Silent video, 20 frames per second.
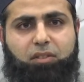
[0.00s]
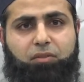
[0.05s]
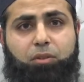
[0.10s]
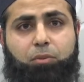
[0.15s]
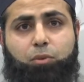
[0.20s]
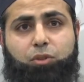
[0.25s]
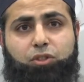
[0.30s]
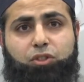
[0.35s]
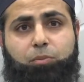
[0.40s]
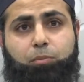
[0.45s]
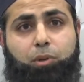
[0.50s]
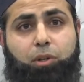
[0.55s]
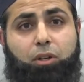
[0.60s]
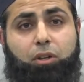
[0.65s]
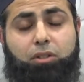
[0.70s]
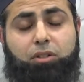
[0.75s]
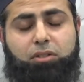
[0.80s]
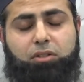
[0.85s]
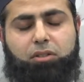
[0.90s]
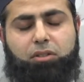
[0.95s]
months
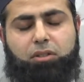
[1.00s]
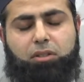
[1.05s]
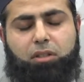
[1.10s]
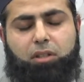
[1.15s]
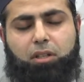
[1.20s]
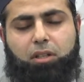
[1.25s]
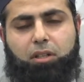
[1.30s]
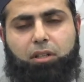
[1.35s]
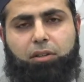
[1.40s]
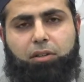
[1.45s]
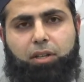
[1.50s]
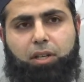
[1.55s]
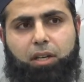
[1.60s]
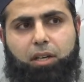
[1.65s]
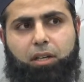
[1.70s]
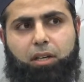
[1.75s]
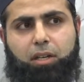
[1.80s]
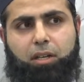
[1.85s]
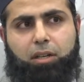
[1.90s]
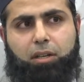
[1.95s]
plus,
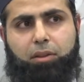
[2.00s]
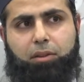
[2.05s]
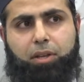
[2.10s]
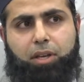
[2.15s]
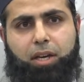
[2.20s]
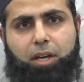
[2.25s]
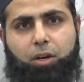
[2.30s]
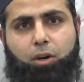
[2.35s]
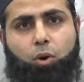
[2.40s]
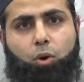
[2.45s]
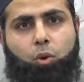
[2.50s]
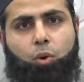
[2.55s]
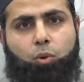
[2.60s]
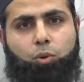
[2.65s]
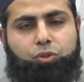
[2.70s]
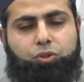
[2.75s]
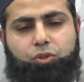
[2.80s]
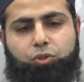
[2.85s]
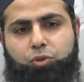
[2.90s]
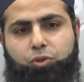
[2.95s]
they
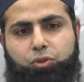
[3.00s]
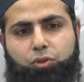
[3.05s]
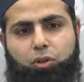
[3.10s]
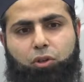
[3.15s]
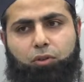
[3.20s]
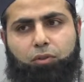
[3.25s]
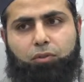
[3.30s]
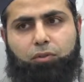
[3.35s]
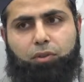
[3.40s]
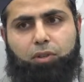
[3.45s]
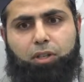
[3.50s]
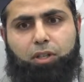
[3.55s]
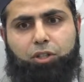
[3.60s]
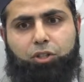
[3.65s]
go to sort of